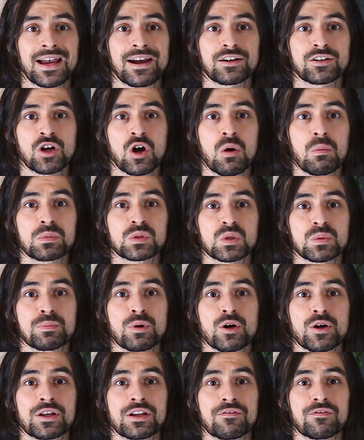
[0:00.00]
Diatoms were
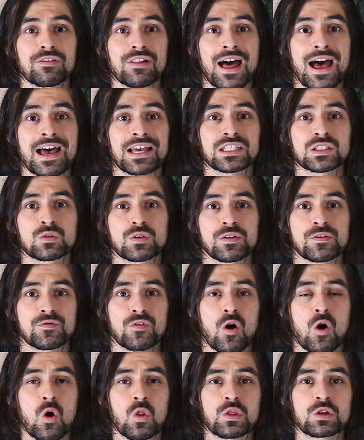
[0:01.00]
put in a flask with
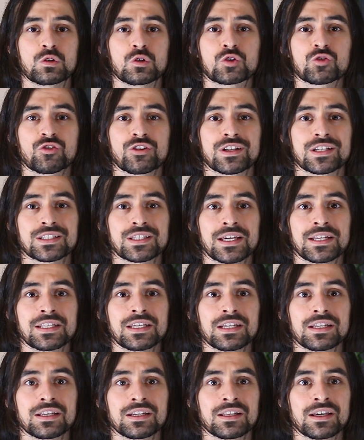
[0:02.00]
all the nutrients they
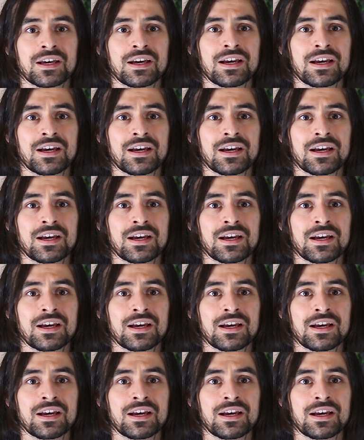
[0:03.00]
needed.